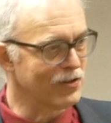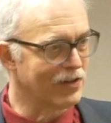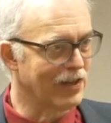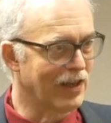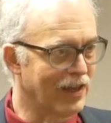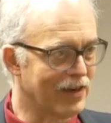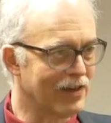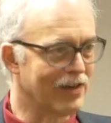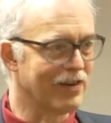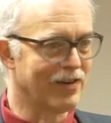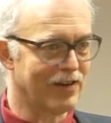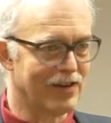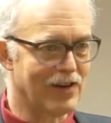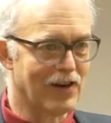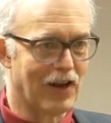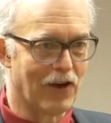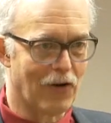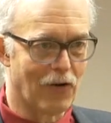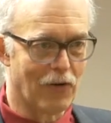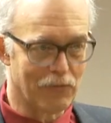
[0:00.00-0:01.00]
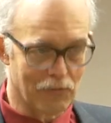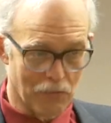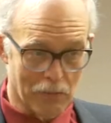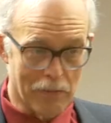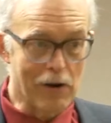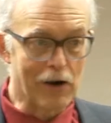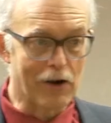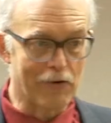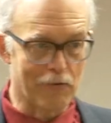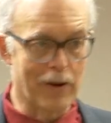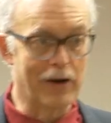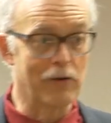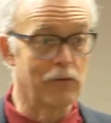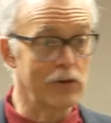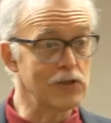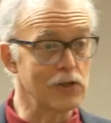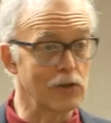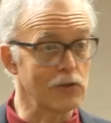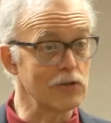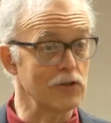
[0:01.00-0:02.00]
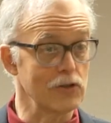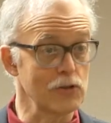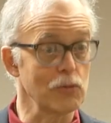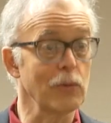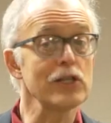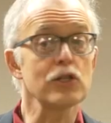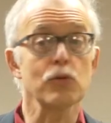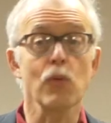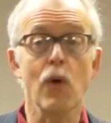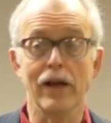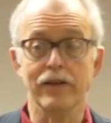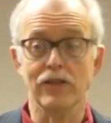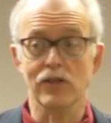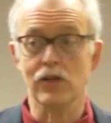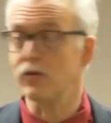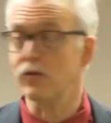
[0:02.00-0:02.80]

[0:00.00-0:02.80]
that, and part of my research is, which one do